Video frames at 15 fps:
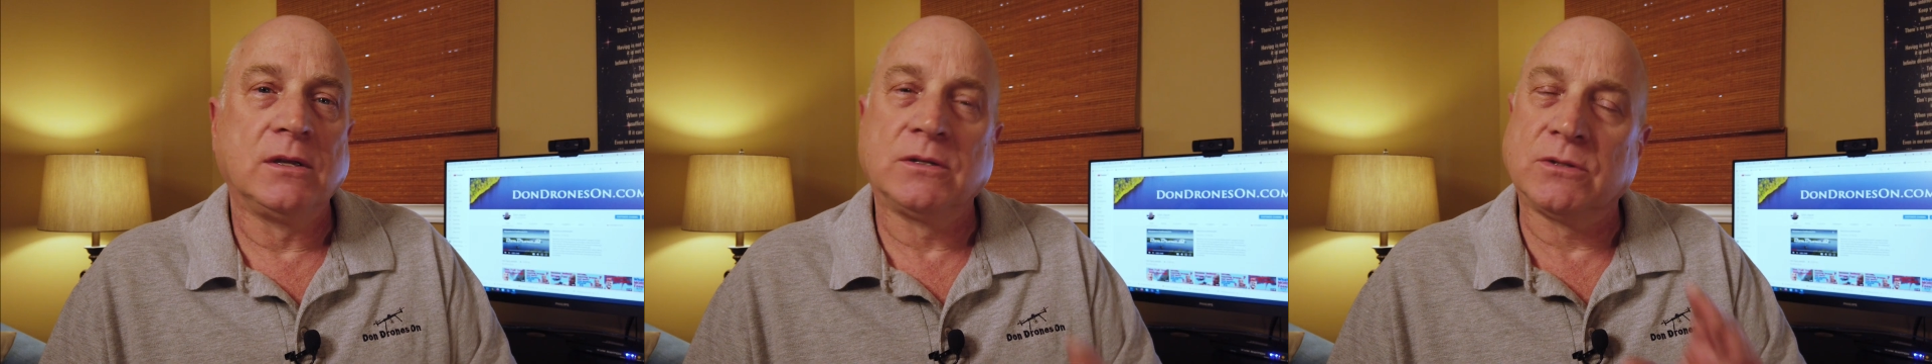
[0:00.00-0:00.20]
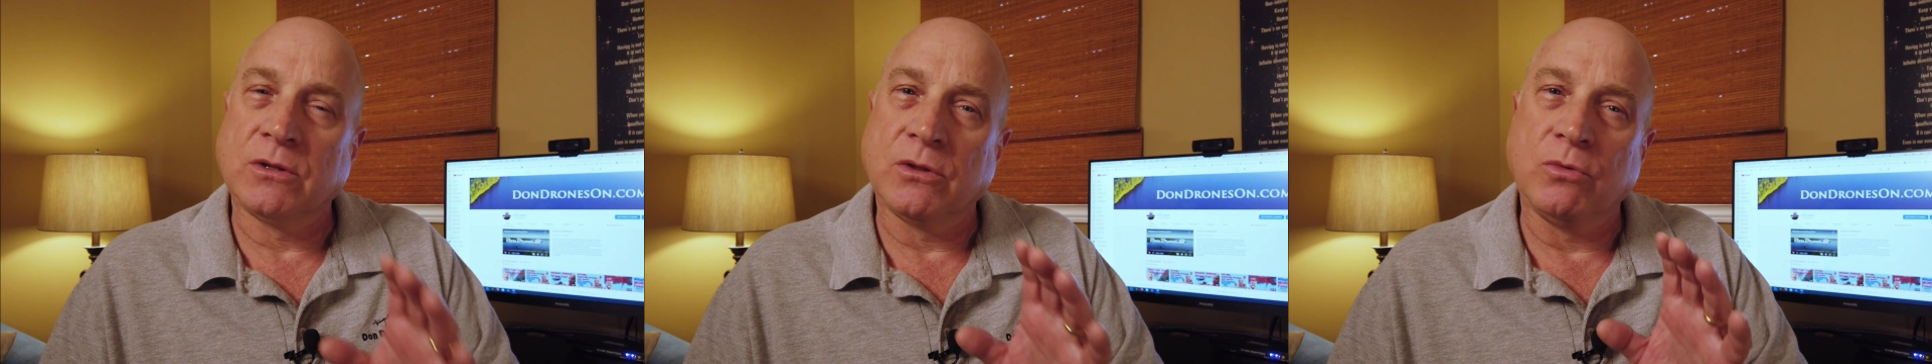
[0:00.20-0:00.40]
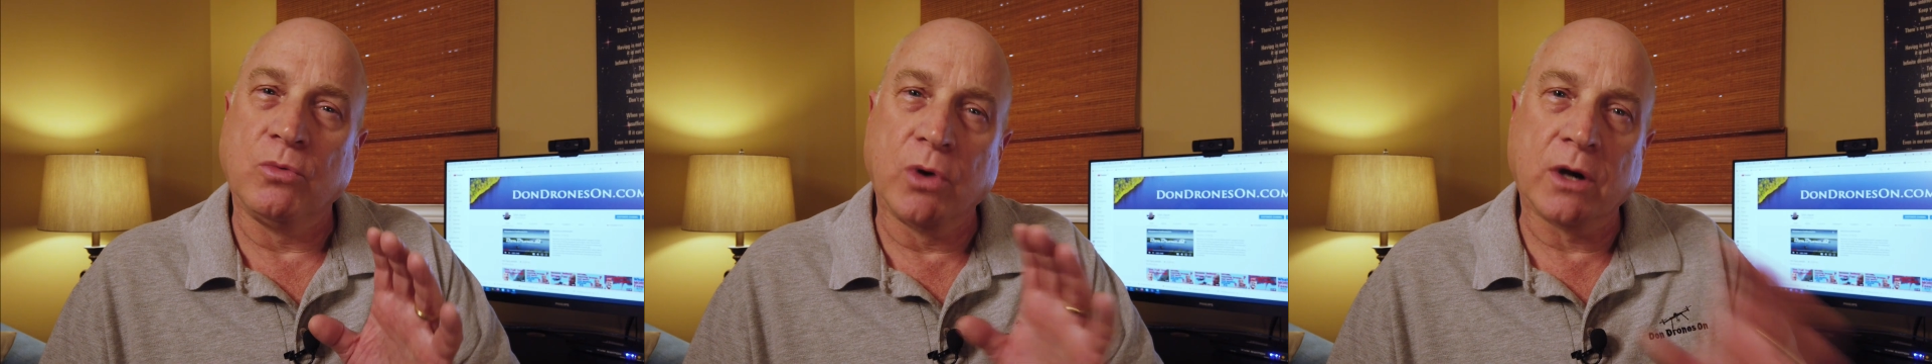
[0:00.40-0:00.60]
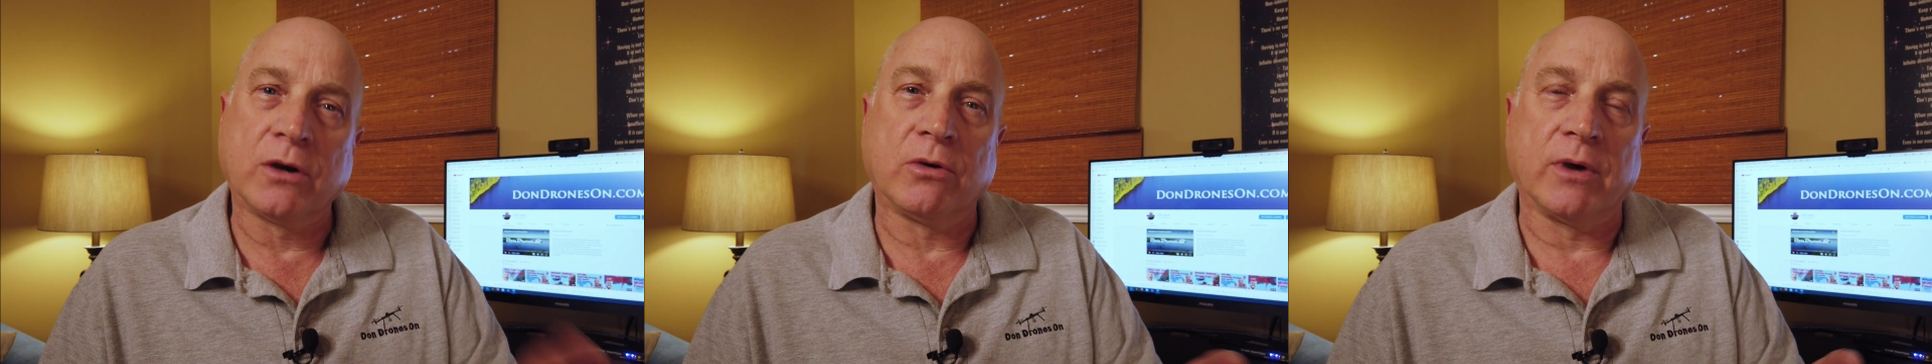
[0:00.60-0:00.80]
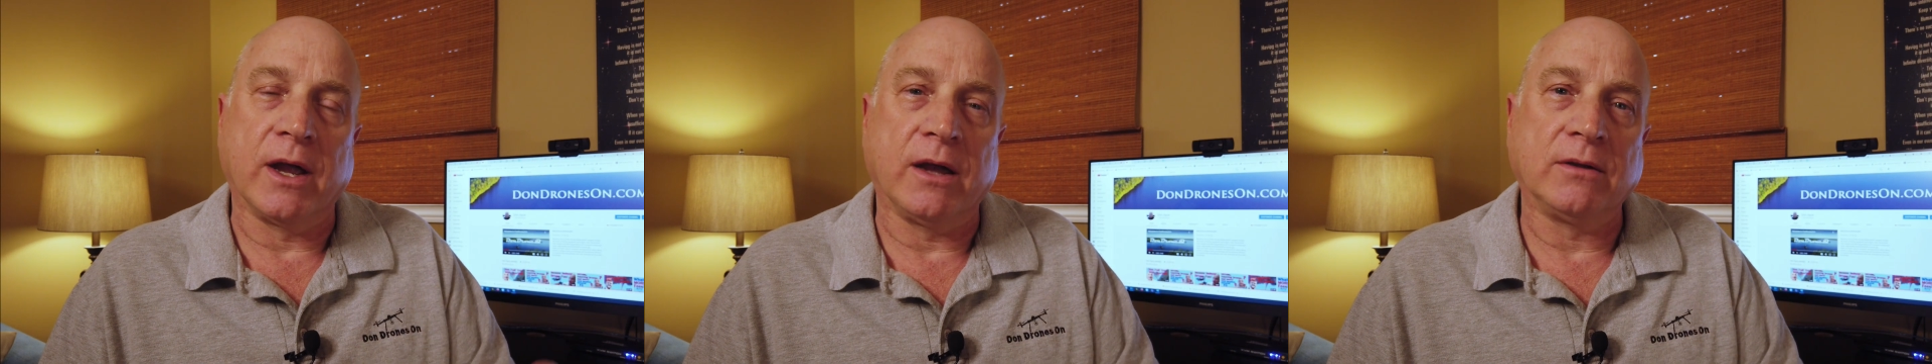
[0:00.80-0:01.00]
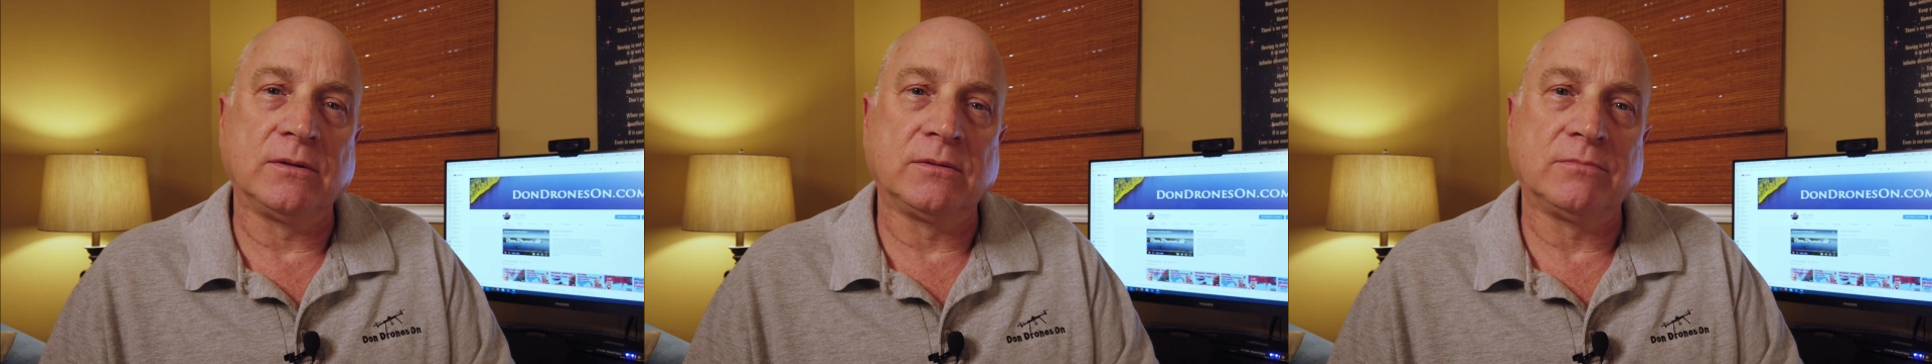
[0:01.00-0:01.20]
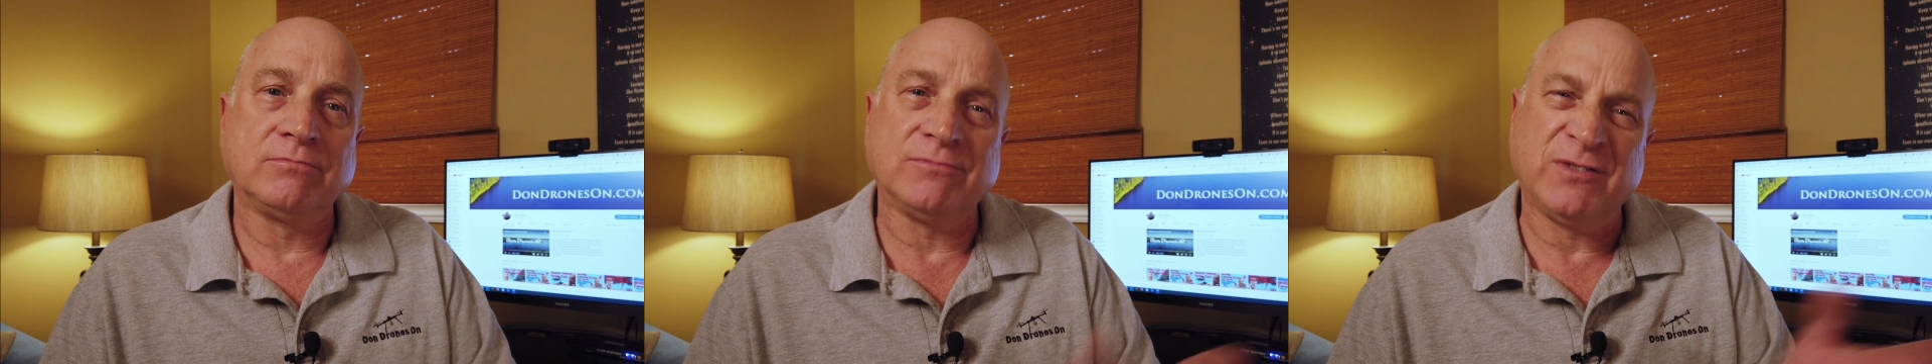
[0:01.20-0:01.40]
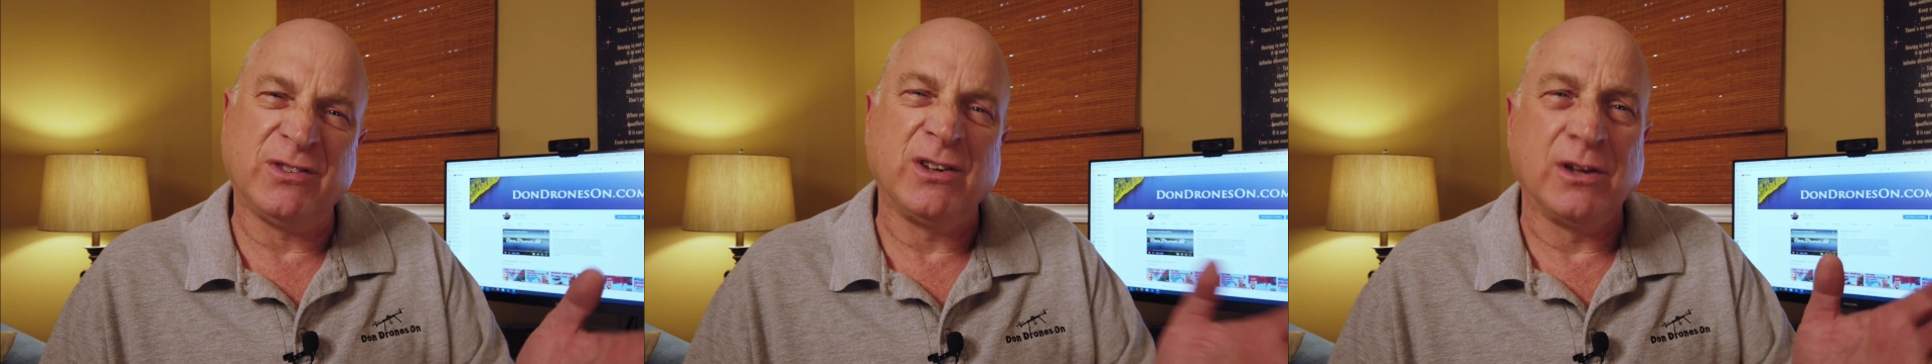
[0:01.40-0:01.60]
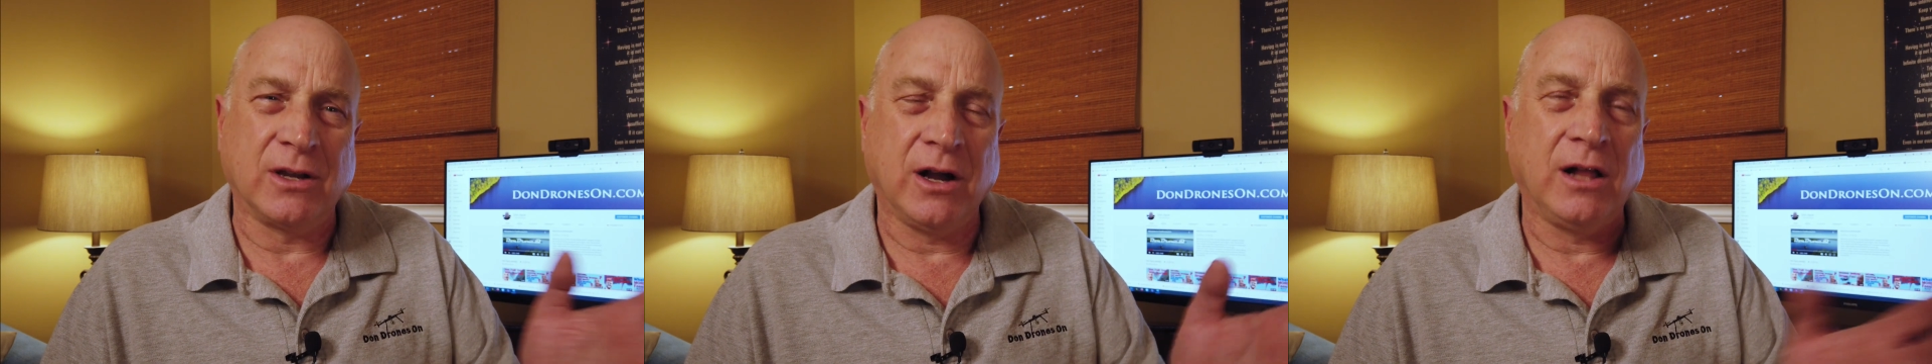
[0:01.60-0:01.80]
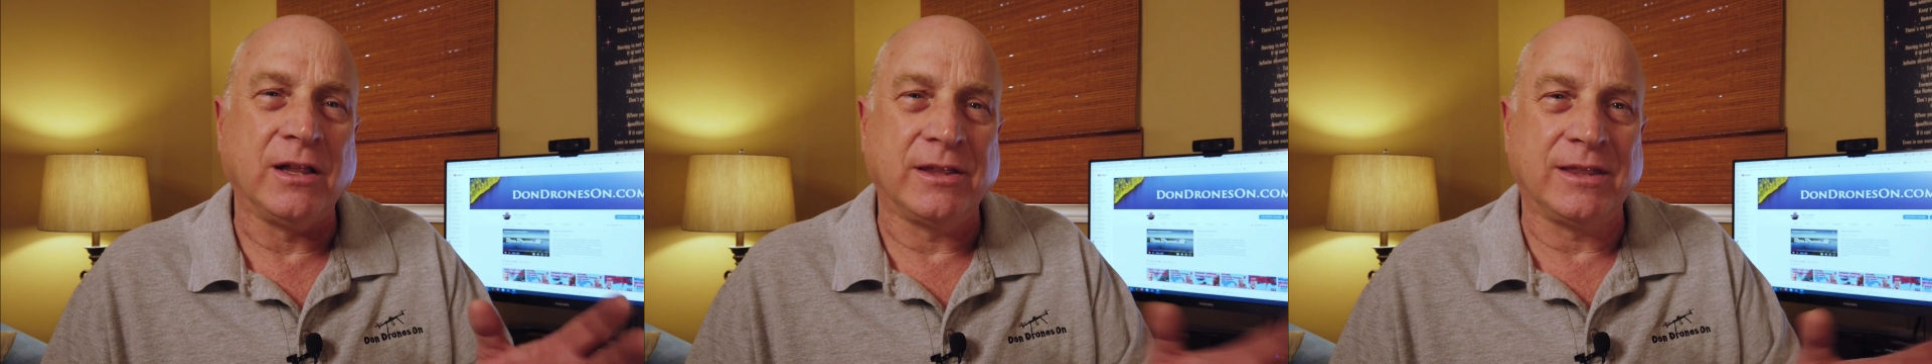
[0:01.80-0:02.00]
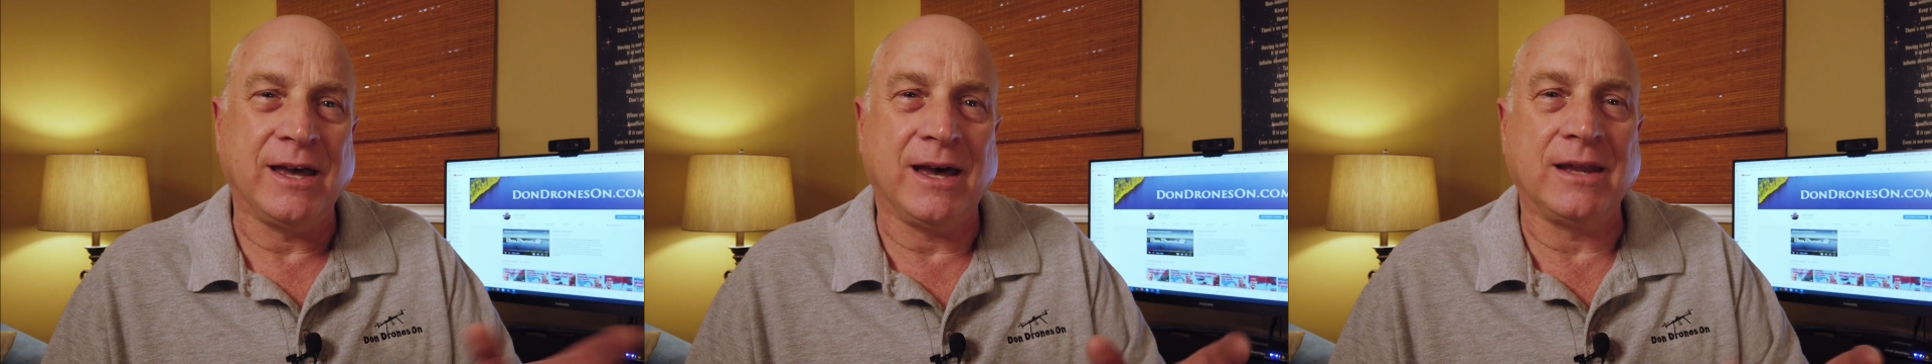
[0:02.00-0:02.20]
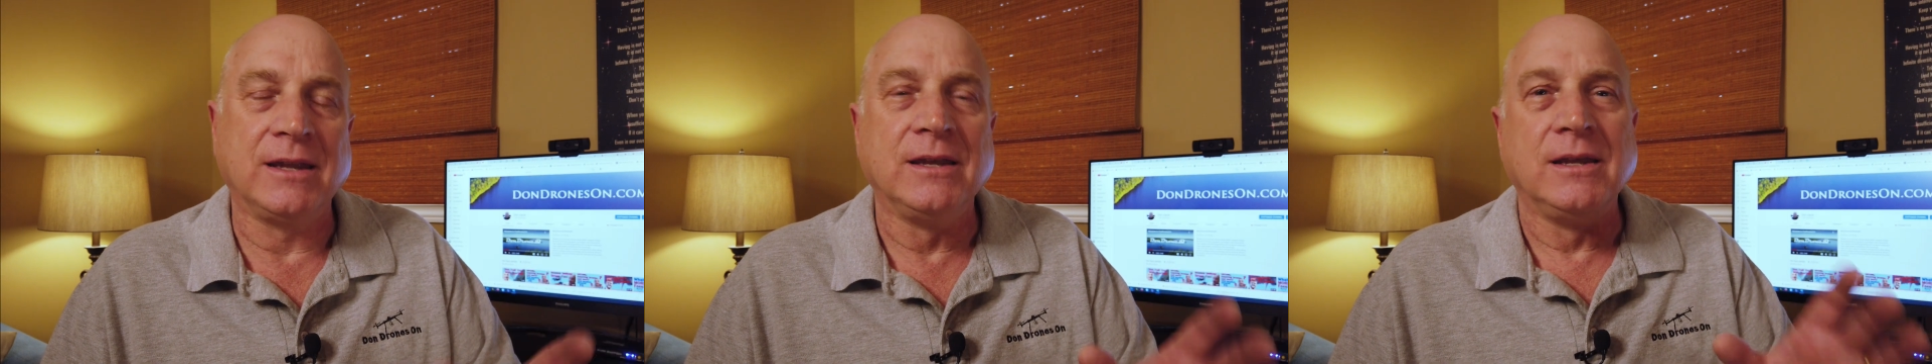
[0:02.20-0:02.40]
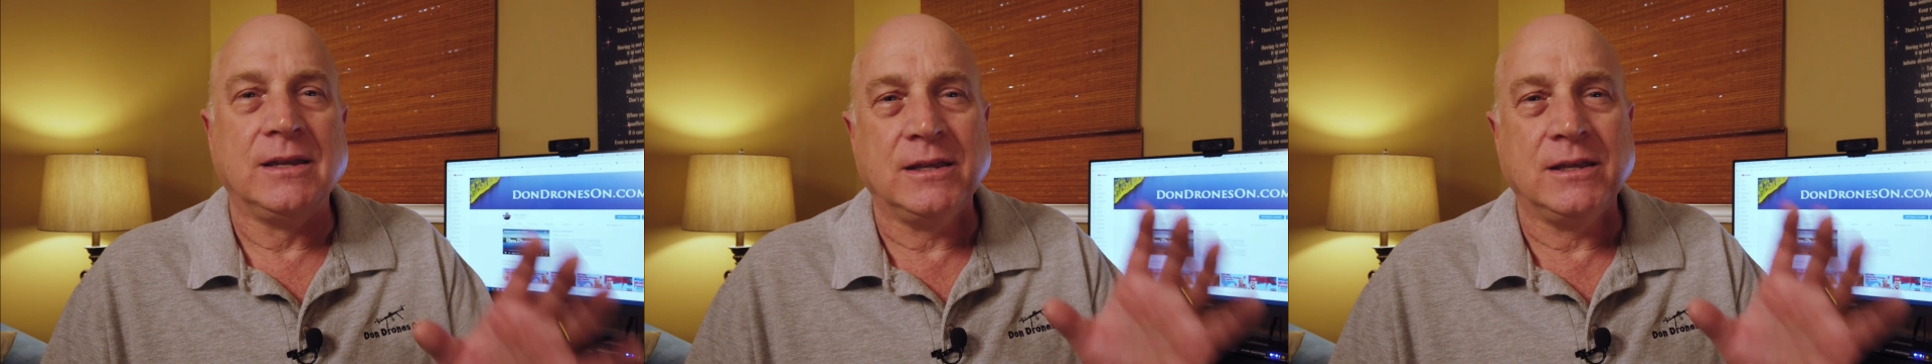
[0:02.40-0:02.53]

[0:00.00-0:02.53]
So the workaround, if you can call it that,